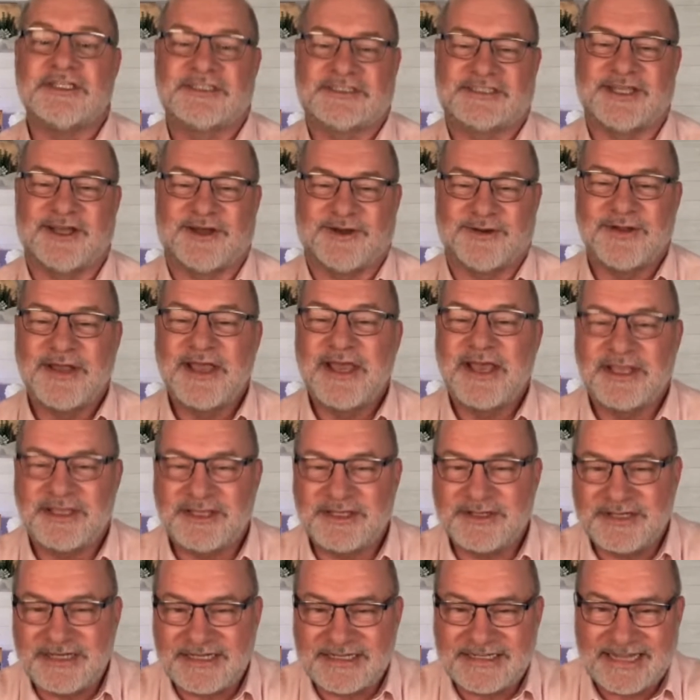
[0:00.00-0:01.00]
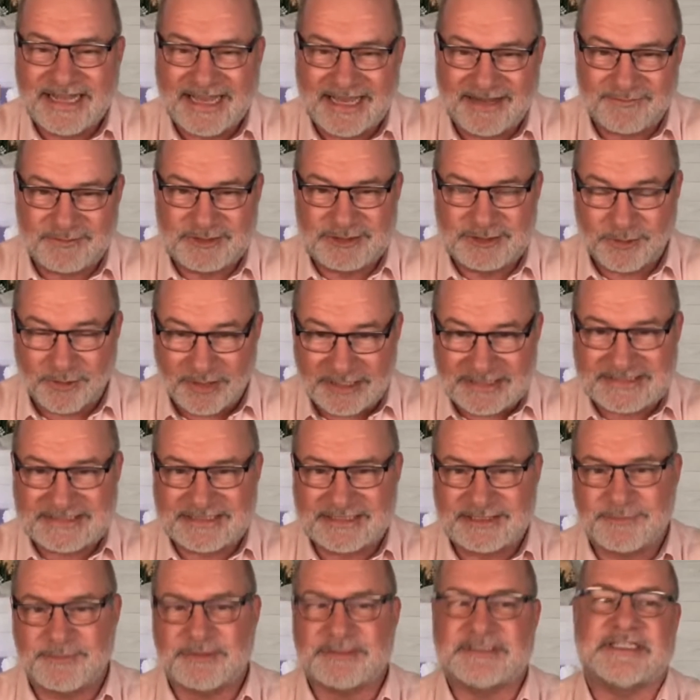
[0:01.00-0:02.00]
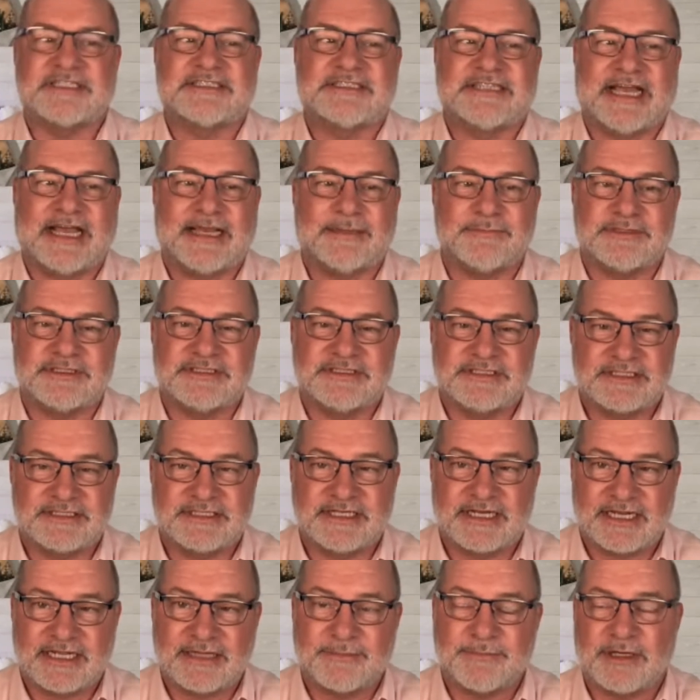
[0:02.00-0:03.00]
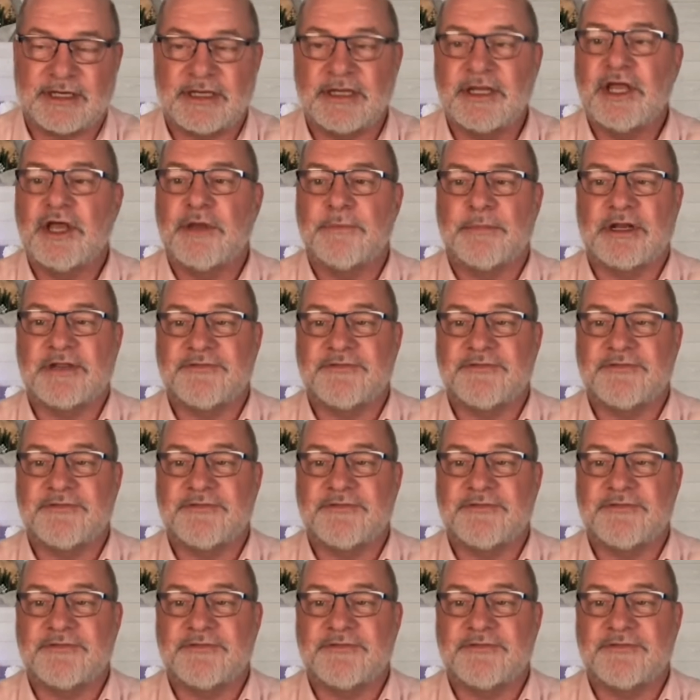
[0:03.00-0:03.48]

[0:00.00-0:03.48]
So you need to have choices, which at times is a dilemma.